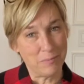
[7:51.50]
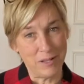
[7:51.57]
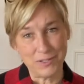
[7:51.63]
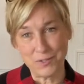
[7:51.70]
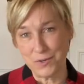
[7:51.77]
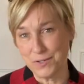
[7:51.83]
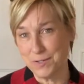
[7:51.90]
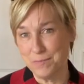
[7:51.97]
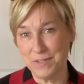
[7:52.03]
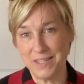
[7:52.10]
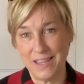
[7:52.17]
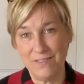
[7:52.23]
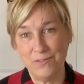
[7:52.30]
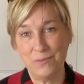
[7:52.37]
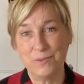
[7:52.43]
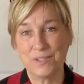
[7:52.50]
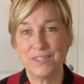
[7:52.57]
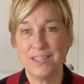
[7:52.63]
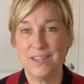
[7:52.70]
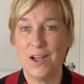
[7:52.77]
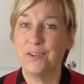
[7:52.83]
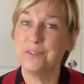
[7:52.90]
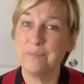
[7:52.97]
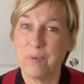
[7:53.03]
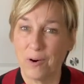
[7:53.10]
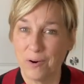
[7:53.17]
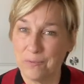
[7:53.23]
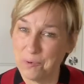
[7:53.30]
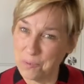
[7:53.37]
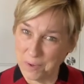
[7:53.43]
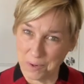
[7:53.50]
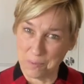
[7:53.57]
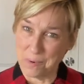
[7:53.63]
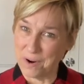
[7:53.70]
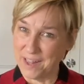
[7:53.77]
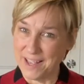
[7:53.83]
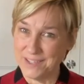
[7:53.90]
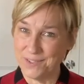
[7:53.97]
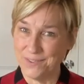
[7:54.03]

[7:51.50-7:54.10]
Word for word: blessed Christmas Eve, and we'll see y'all tomorrow for what I wore last